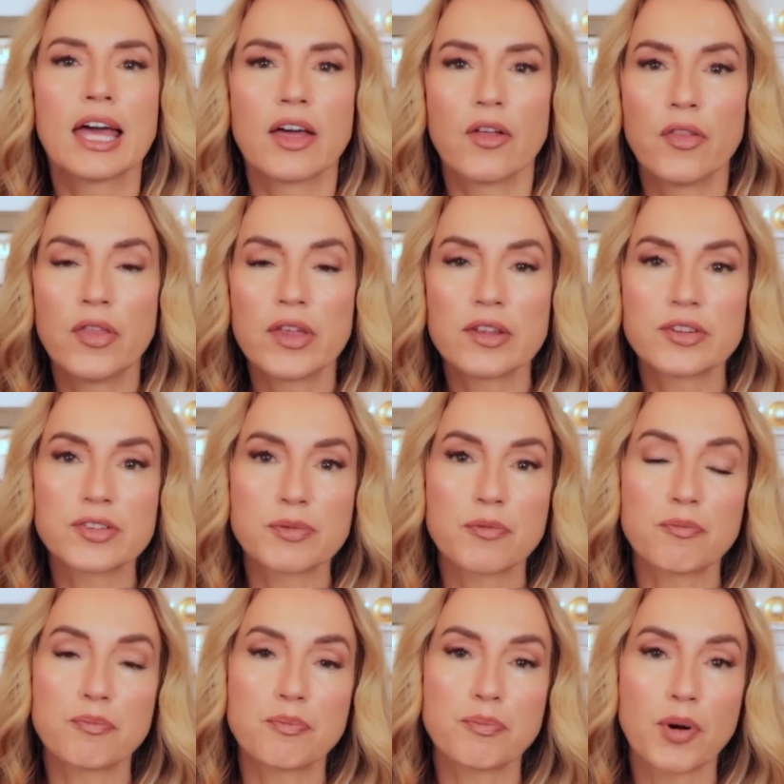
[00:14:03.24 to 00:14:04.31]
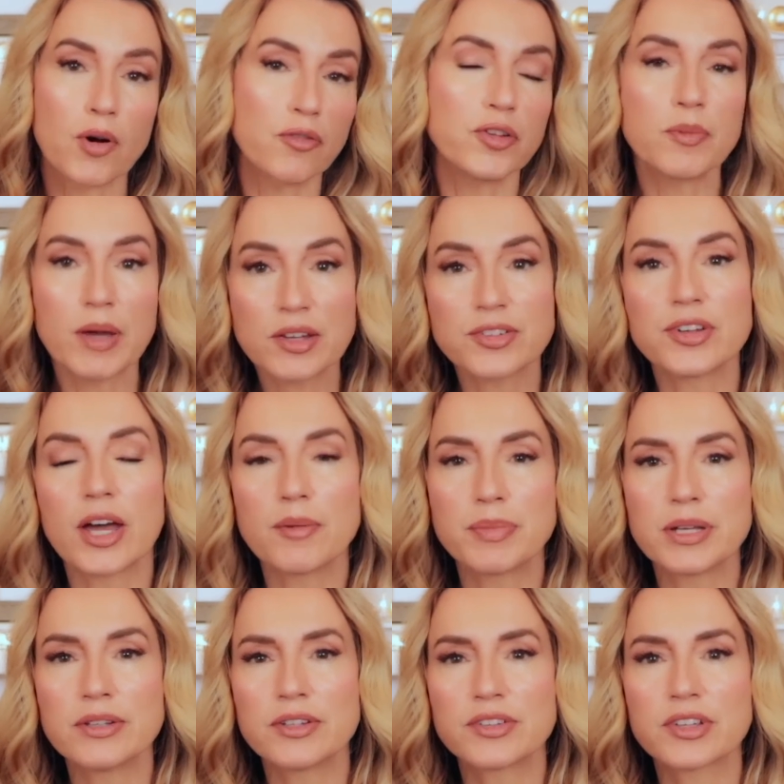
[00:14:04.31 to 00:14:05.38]
This Perfume has not
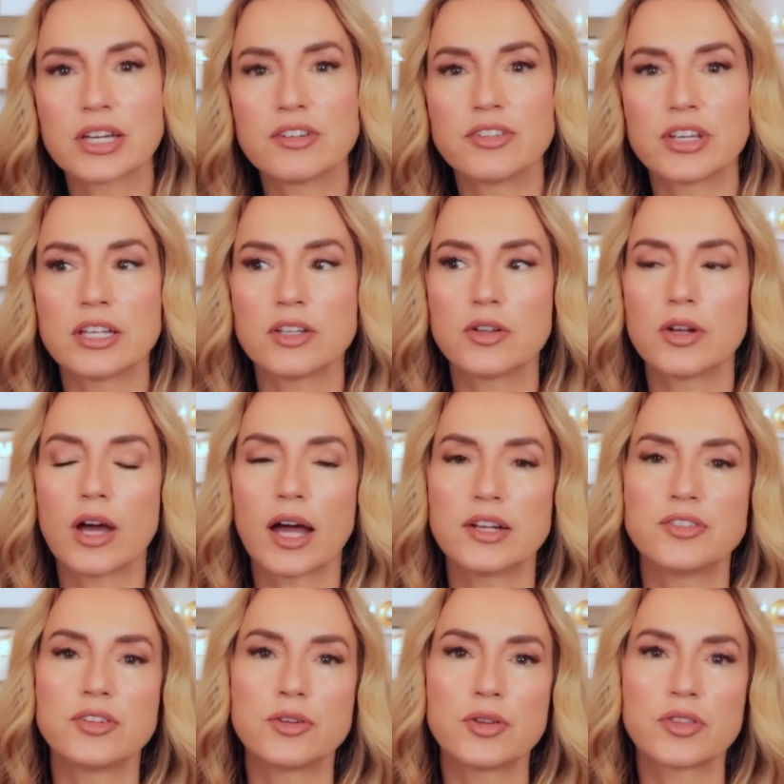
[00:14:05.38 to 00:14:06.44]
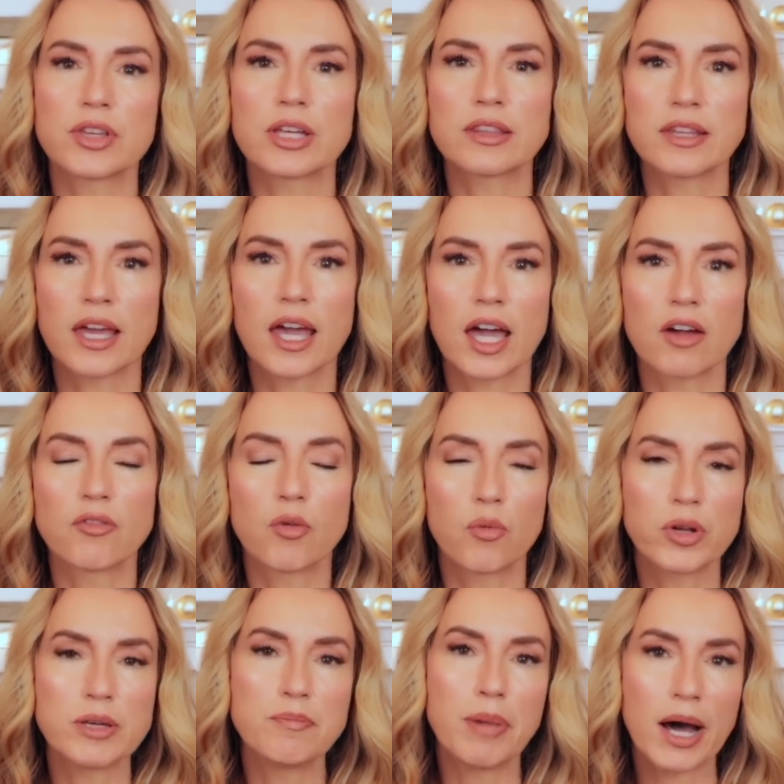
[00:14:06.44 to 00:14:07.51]
been discontinued. I do think they have
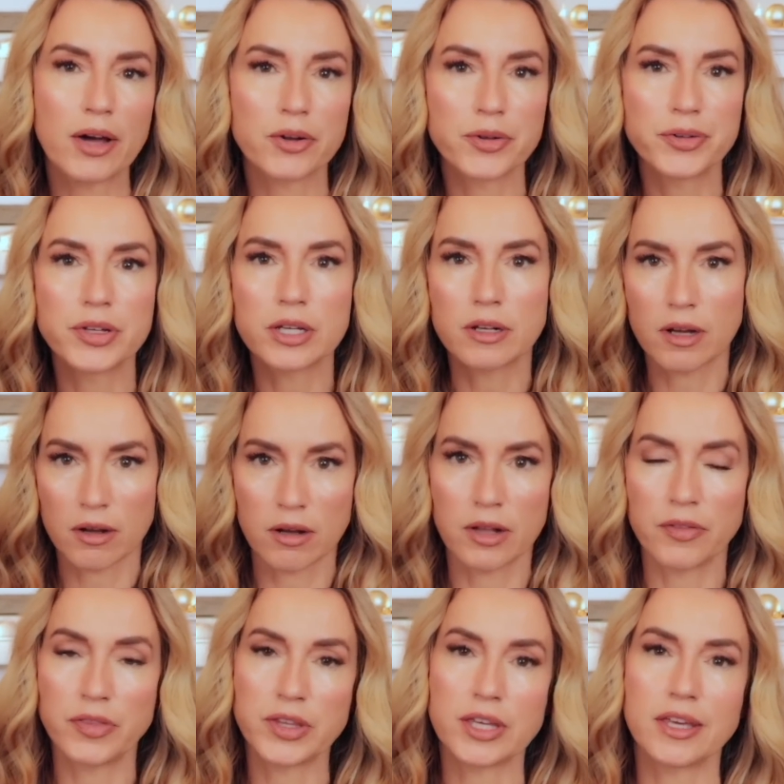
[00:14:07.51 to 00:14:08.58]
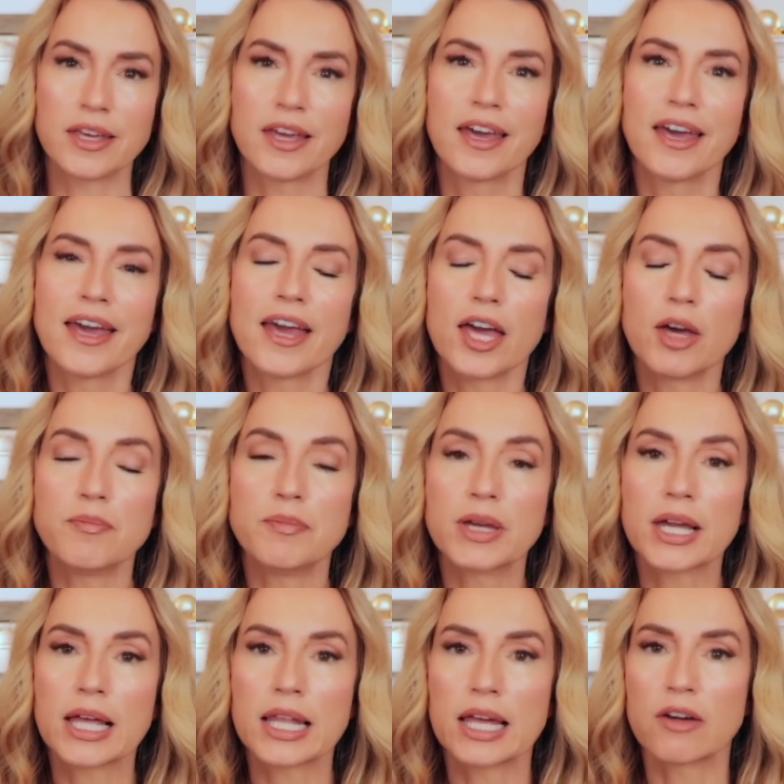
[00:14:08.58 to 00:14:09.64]
rebottled it on the M.
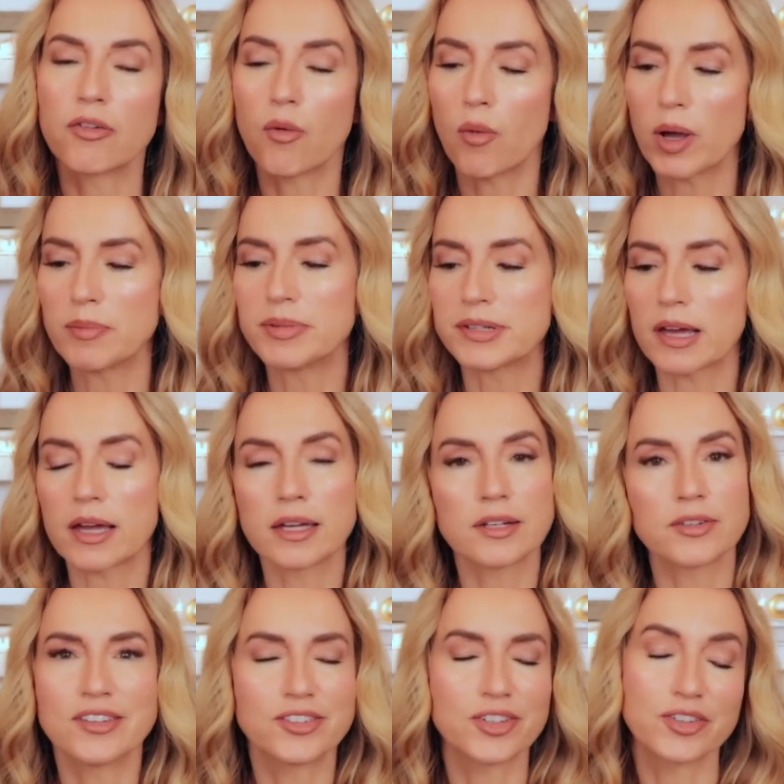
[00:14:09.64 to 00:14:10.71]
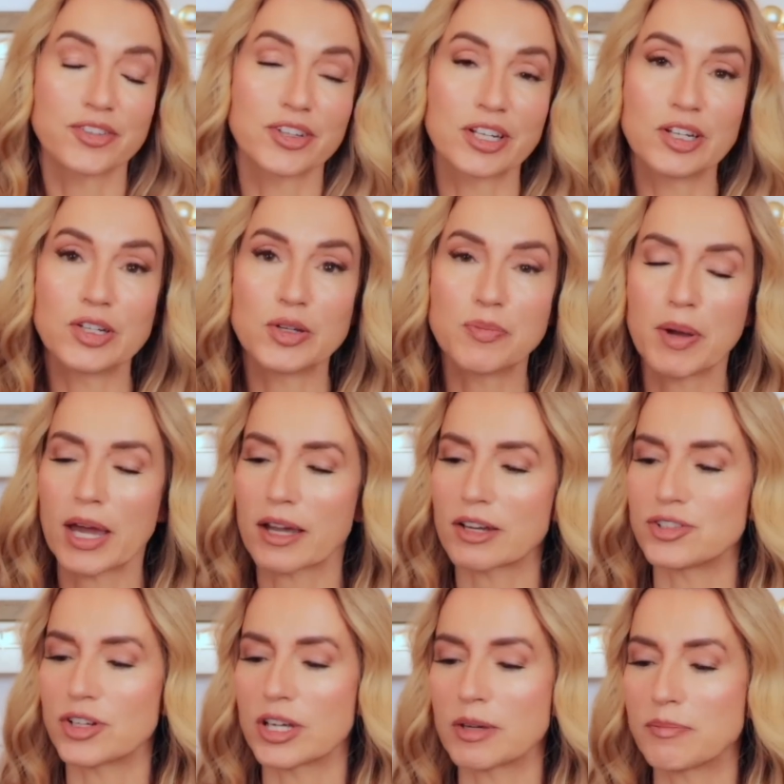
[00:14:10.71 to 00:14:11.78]
Micallef website. It's just in a new
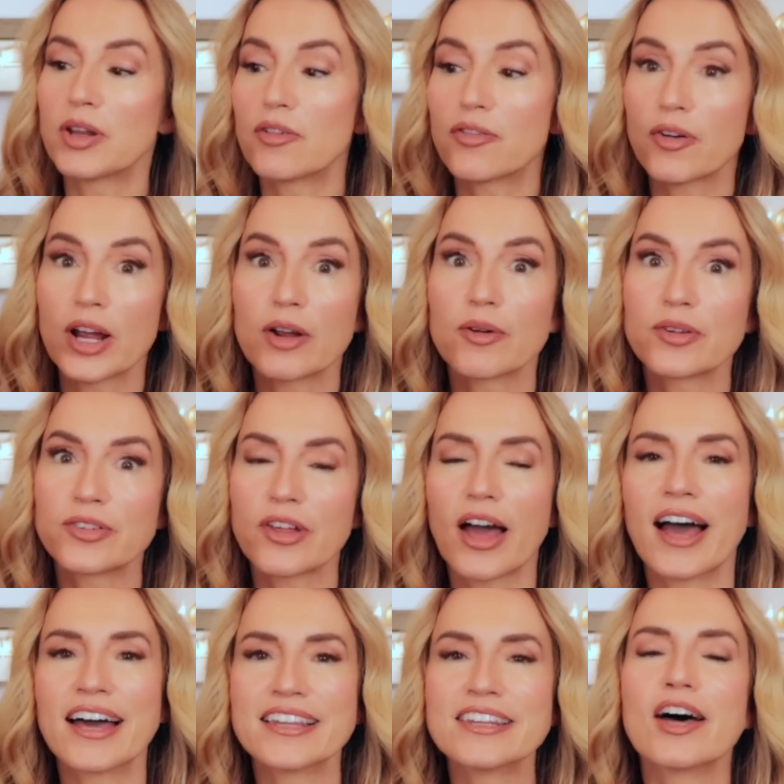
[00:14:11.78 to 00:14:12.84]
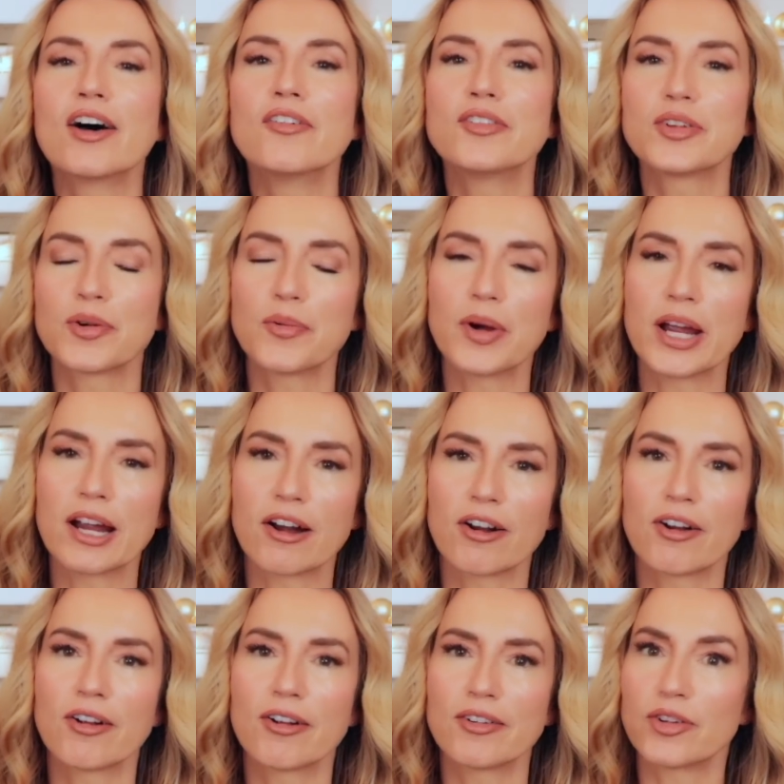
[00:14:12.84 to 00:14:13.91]
packaging, but a fragrance I love to
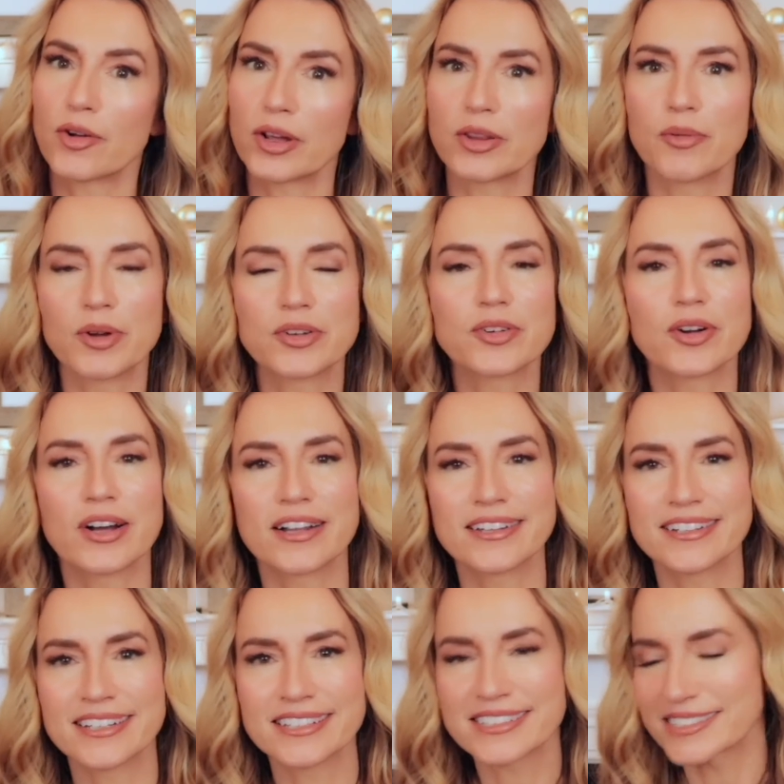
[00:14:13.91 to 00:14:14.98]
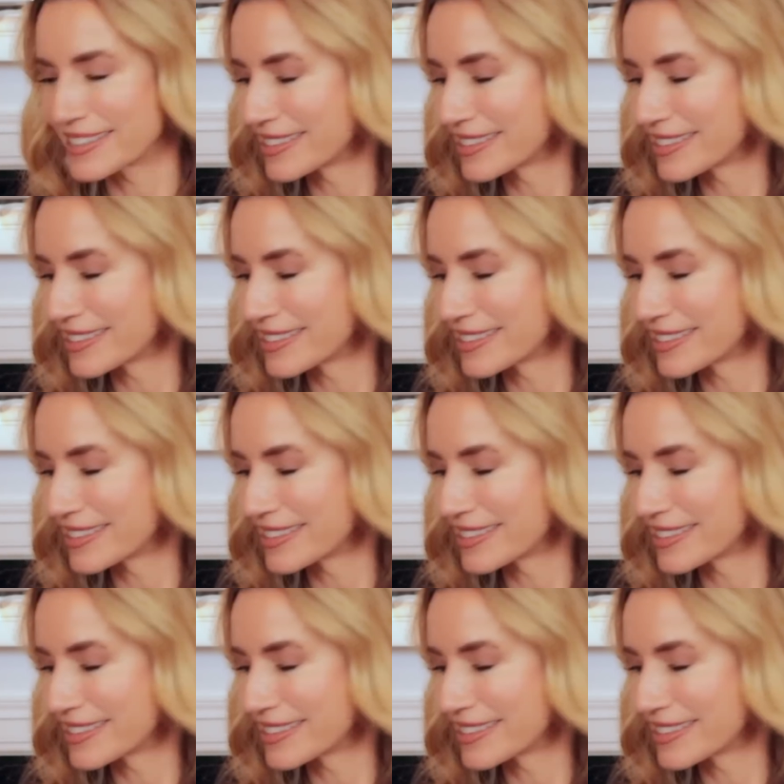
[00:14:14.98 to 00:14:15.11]
wear during the winter holidays.